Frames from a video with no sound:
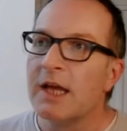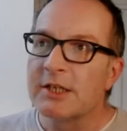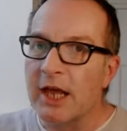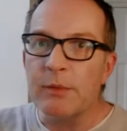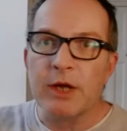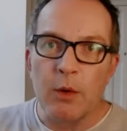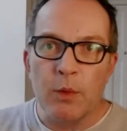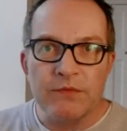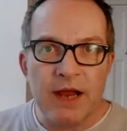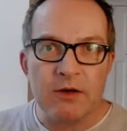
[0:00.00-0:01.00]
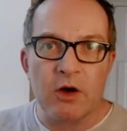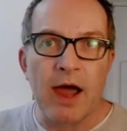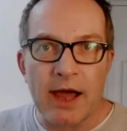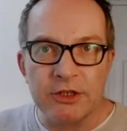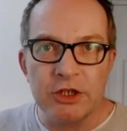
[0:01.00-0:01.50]
So here we go, we've now got
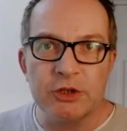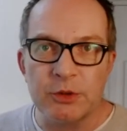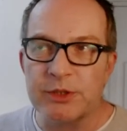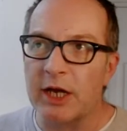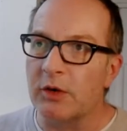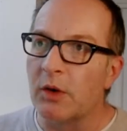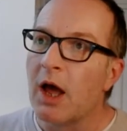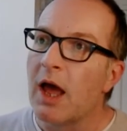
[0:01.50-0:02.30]
our YouTube channel.